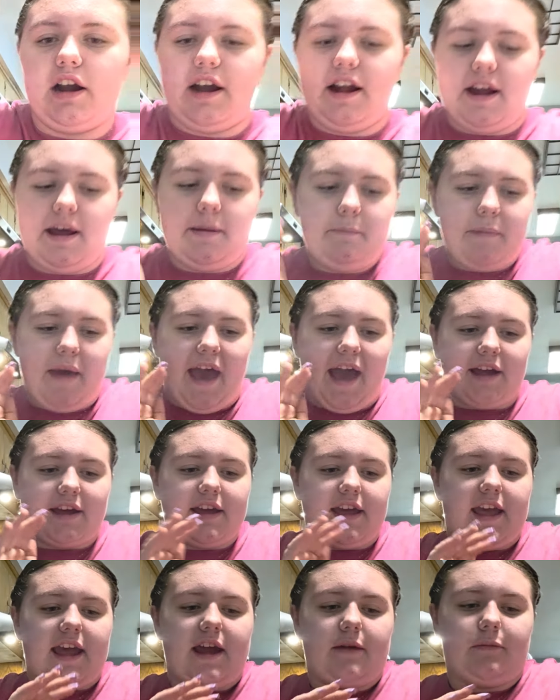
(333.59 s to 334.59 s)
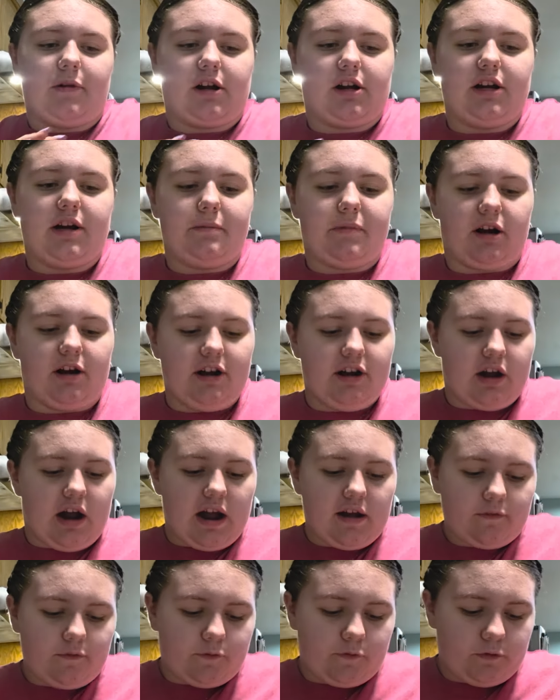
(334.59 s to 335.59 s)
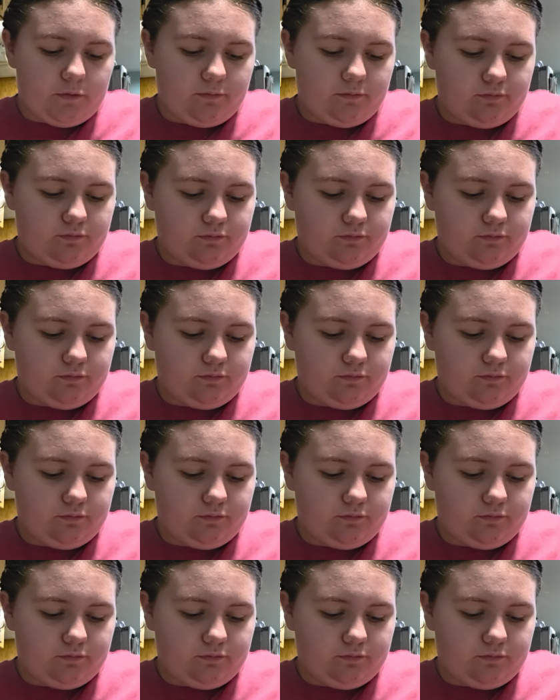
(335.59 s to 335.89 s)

All right, I'm back and we're going to burn it off.